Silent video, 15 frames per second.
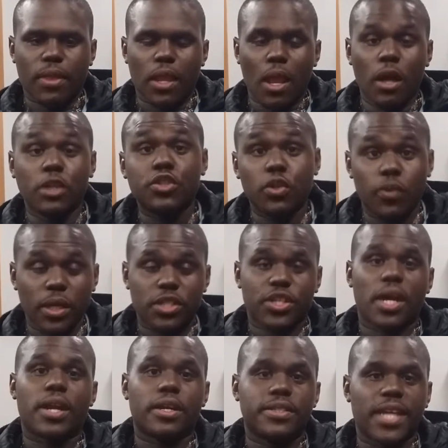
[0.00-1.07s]
also, quick
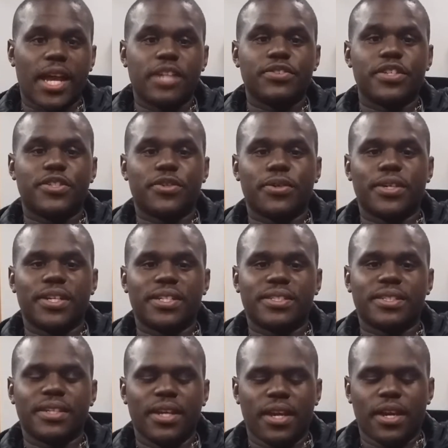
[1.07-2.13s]
shout out to Andres
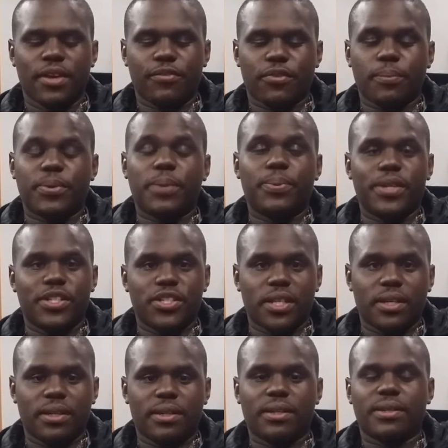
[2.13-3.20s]
Torres from
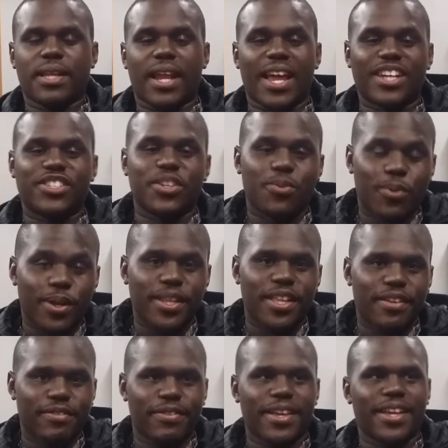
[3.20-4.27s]
PPG that actually won the
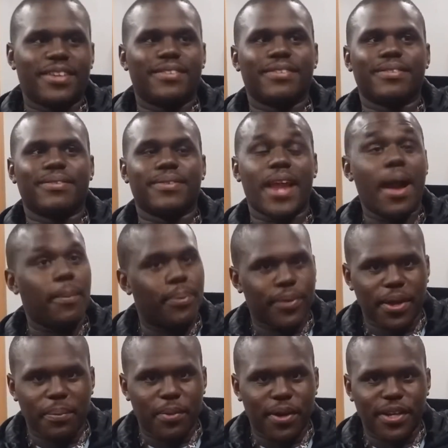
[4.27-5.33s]
event not
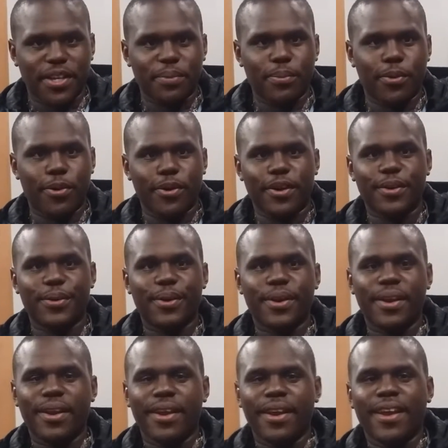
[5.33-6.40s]
playing monkey board.
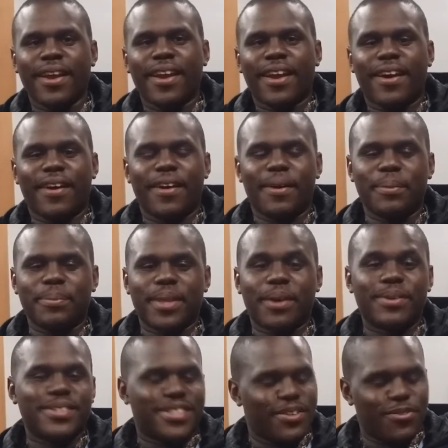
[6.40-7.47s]
Um, that
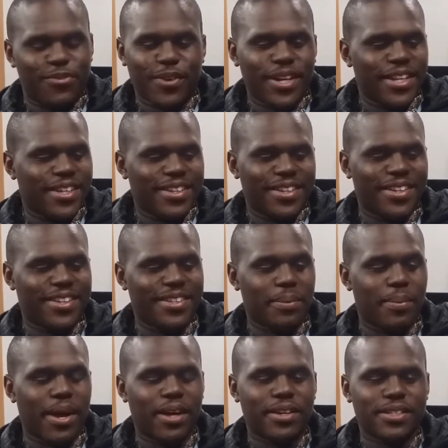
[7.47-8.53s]
was a funny
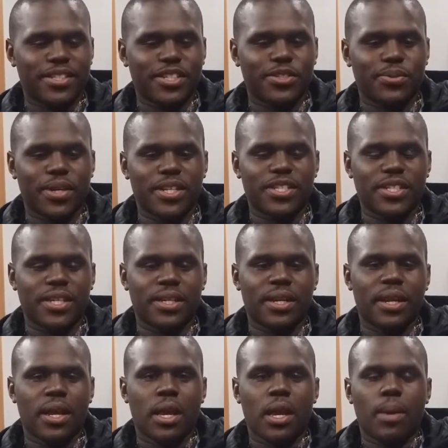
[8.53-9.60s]
debacle situation,
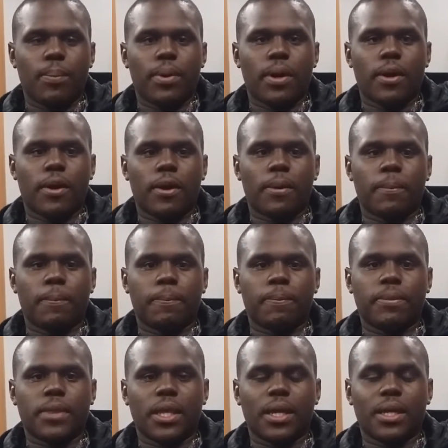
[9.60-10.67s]
but um,
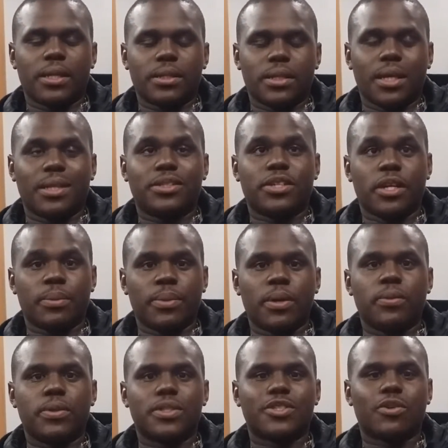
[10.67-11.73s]
the, the
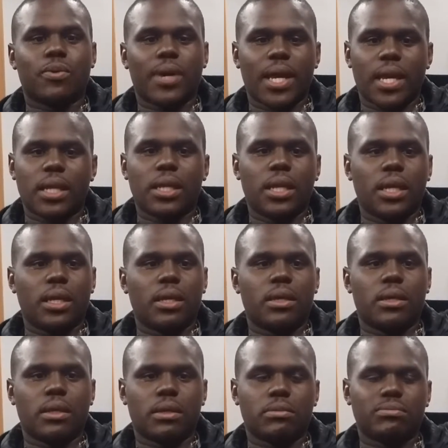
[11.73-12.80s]
tournament was quietly.
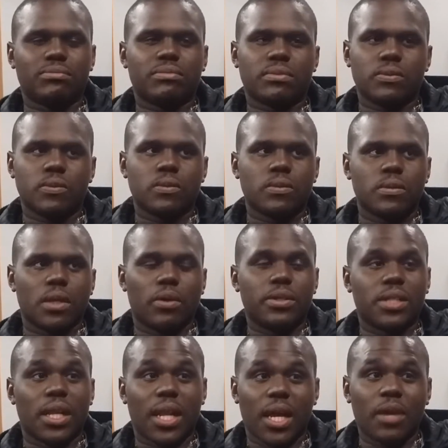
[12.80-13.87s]
It was
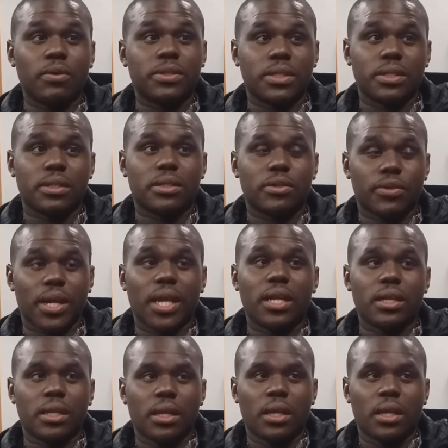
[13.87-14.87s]
a lot. It was a great,